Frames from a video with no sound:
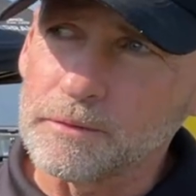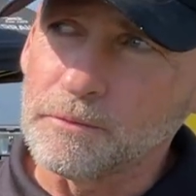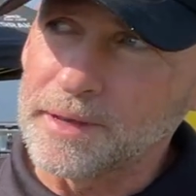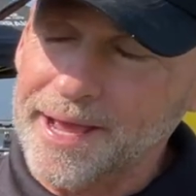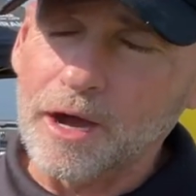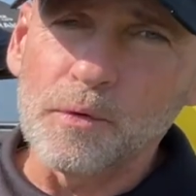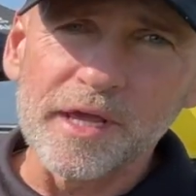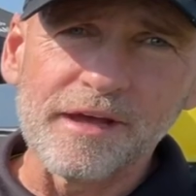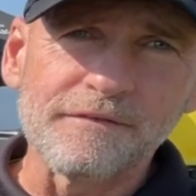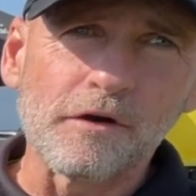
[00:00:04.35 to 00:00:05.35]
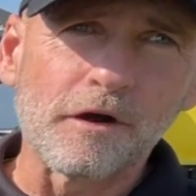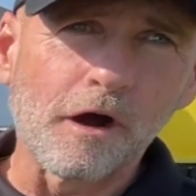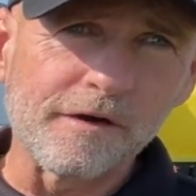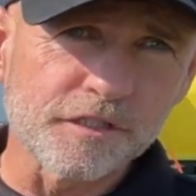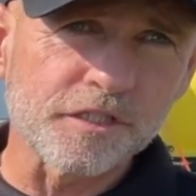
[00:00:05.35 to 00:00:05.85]
now we have our
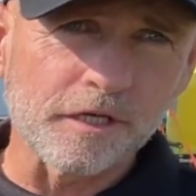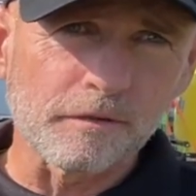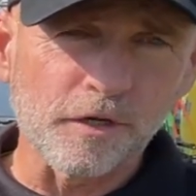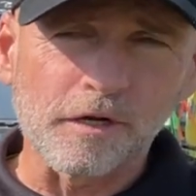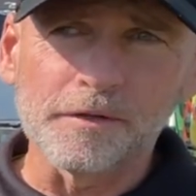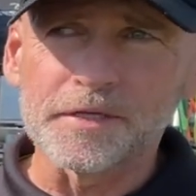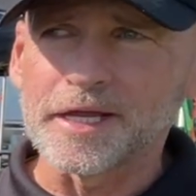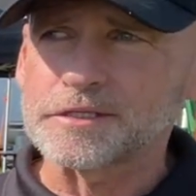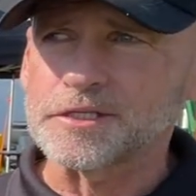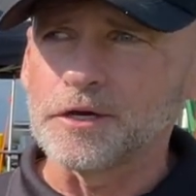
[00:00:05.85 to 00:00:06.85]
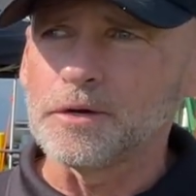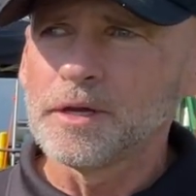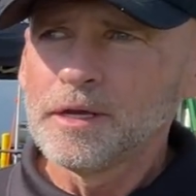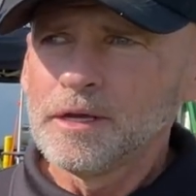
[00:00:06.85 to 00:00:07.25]
harvesting. We call it the NextCo.